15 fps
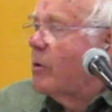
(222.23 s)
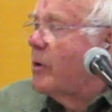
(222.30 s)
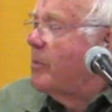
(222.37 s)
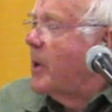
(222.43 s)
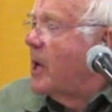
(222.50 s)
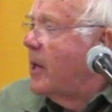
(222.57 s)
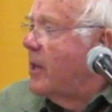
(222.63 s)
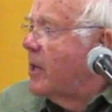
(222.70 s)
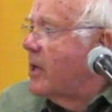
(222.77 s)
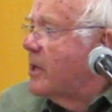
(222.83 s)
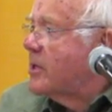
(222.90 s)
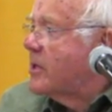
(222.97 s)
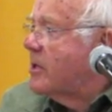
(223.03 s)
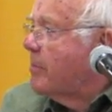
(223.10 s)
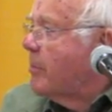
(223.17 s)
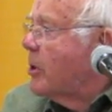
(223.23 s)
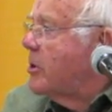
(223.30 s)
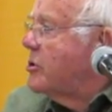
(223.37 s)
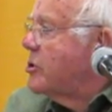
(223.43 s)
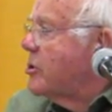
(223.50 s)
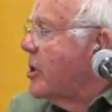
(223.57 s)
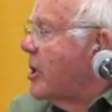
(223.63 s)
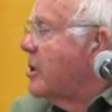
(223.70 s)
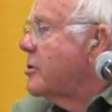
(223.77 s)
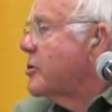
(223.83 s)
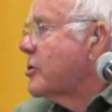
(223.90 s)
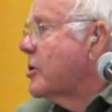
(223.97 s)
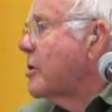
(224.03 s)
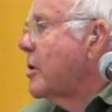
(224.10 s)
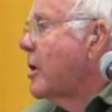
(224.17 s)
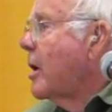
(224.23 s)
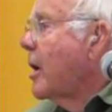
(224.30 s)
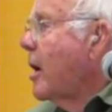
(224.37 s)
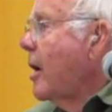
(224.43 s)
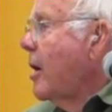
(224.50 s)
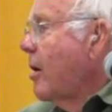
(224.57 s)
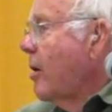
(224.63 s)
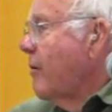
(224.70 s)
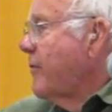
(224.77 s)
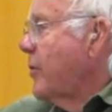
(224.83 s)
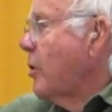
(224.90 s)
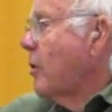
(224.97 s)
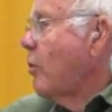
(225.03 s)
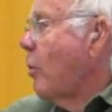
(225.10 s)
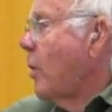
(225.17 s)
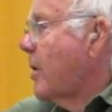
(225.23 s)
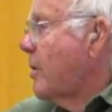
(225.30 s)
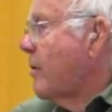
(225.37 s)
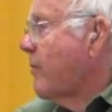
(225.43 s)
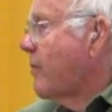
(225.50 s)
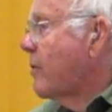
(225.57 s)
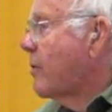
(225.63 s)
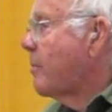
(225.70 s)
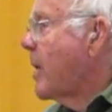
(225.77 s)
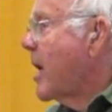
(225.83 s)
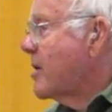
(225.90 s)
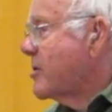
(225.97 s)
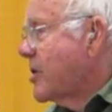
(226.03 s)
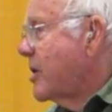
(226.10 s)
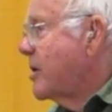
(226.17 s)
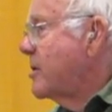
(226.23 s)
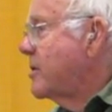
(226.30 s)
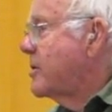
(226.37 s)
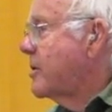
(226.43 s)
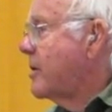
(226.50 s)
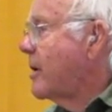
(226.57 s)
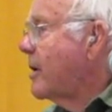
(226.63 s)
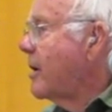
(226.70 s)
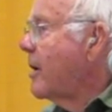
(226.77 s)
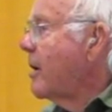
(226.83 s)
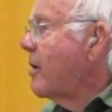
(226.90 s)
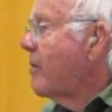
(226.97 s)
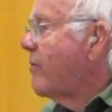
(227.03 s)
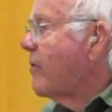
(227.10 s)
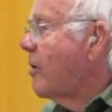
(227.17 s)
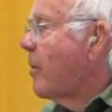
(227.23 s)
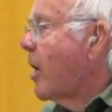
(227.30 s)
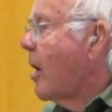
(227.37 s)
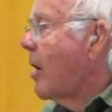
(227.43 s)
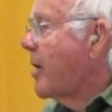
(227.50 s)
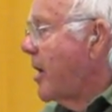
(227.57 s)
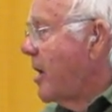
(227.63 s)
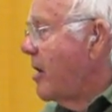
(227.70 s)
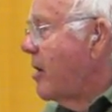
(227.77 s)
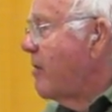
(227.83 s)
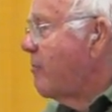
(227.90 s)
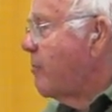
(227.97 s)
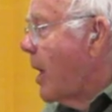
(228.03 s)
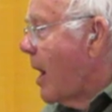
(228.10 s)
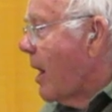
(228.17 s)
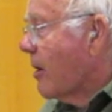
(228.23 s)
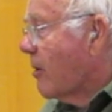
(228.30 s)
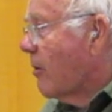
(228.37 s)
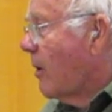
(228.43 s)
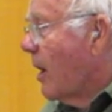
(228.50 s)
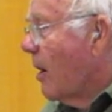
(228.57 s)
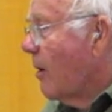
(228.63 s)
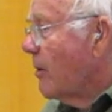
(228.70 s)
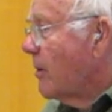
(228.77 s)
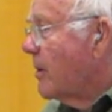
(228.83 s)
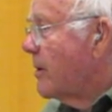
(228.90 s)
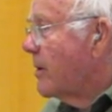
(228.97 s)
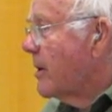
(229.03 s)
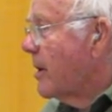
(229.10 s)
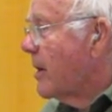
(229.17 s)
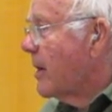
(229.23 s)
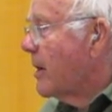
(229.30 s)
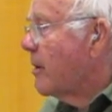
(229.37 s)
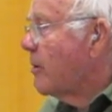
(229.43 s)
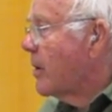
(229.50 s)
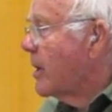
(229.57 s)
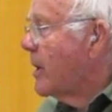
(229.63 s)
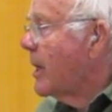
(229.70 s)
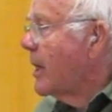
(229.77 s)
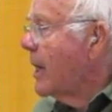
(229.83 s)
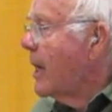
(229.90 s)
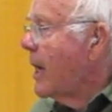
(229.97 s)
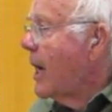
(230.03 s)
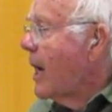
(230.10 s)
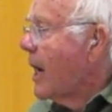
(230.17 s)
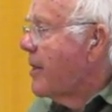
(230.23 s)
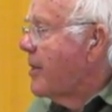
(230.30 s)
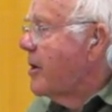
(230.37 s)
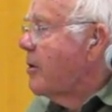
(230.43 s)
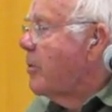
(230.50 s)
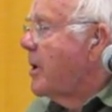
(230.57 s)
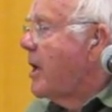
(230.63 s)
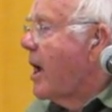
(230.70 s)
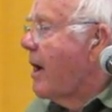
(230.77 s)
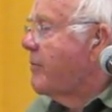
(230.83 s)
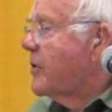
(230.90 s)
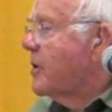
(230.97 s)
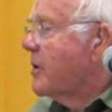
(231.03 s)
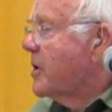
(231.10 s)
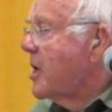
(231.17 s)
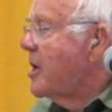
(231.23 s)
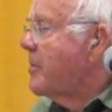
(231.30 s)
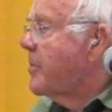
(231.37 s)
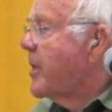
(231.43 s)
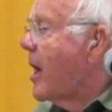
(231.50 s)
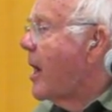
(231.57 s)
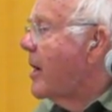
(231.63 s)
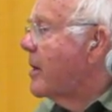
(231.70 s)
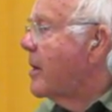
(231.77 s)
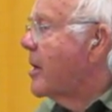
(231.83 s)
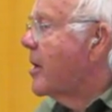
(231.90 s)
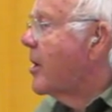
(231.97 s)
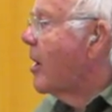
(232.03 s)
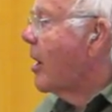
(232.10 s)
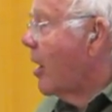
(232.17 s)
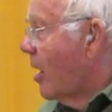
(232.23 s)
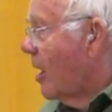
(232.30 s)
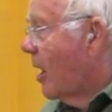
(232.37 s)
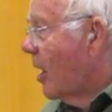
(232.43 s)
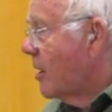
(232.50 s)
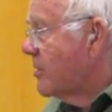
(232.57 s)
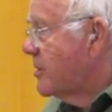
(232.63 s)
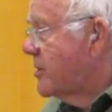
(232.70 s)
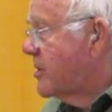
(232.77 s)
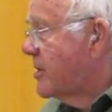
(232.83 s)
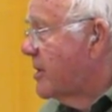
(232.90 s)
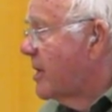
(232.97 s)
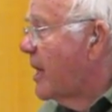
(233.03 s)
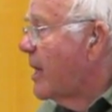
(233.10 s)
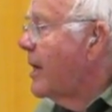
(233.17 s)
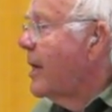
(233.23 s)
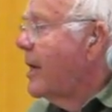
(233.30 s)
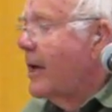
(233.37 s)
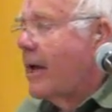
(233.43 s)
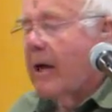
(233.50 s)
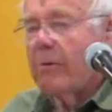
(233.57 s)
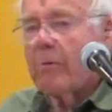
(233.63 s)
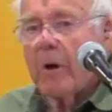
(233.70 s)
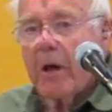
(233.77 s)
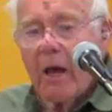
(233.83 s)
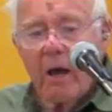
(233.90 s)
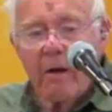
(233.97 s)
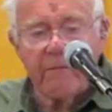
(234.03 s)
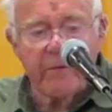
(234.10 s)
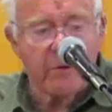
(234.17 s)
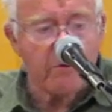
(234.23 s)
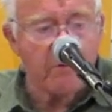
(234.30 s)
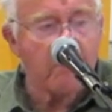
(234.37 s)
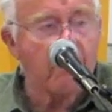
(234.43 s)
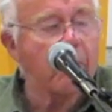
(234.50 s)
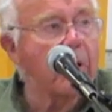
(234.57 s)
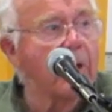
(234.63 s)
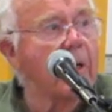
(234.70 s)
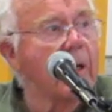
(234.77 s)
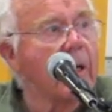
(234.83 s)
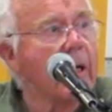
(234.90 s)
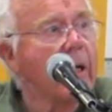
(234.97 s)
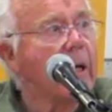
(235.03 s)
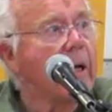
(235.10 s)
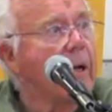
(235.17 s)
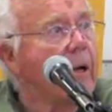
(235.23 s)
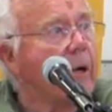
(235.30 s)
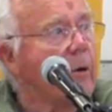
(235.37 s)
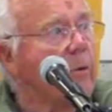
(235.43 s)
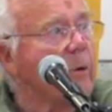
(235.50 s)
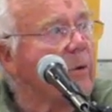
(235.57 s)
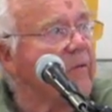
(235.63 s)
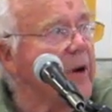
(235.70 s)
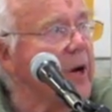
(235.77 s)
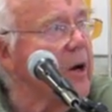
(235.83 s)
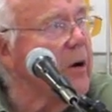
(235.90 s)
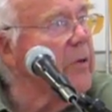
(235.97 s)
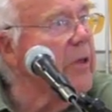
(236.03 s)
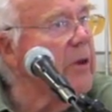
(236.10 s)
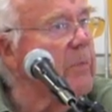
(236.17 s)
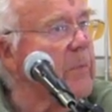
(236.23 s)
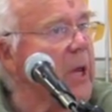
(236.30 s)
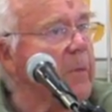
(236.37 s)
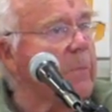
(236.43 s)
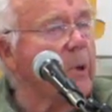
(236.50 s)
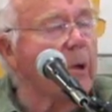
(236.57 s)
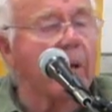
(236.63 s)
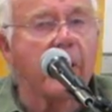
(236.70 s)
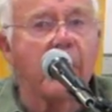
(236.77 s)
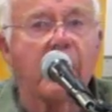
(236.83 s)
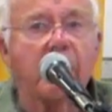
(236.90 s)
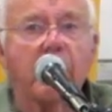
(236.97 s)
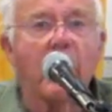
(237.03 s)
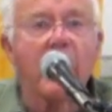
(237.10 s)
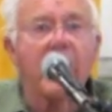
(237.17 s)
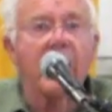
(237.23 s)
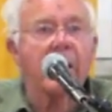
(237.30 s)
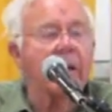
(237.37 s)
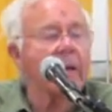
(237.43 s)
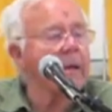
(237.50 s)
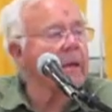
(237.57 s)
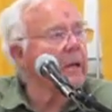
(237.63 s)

with me this appreciation of your wonderful message from our native background. And I think we have to keep that in our hearts, and we have to revere the people that bring